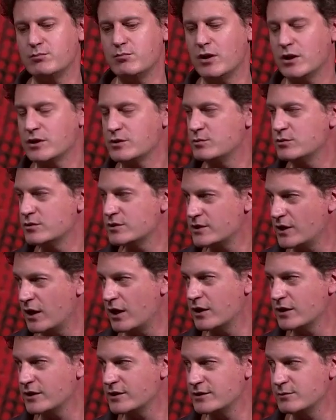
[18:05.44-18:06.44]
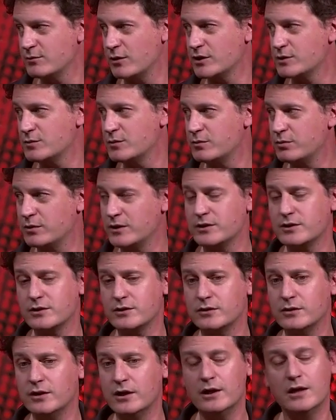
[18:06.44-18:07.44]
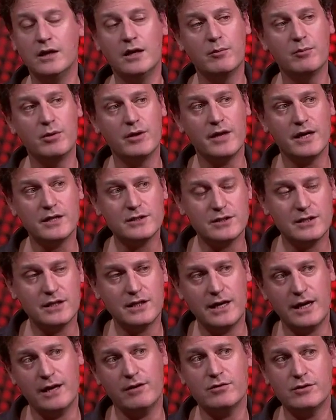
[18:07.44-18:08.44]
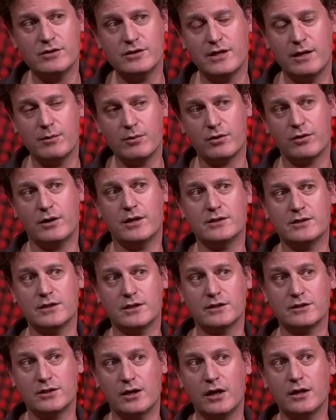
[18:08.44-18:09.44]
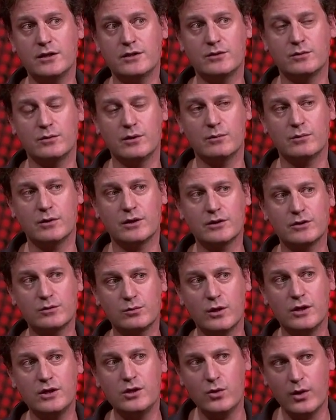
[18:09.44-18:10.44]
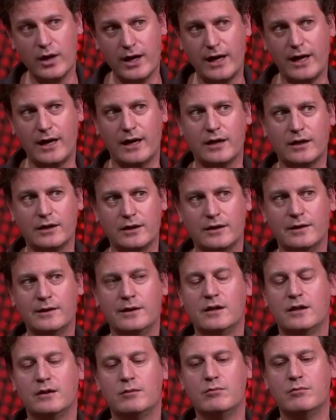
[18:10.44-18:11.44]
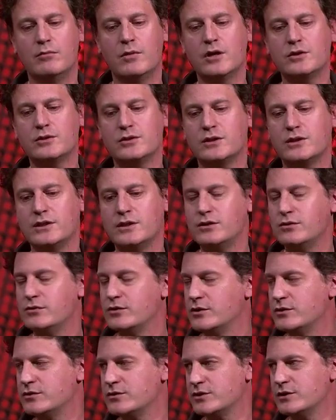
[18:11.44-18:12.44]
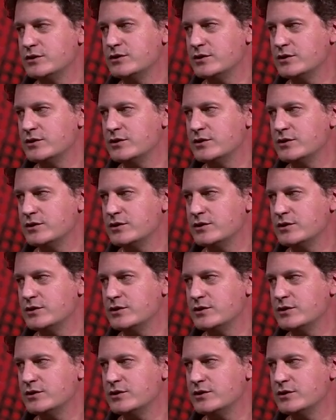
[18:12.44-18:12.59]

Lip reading: much more targeted, much more political. But there's an inherent democratic side to it, because when you hack, mostly you use a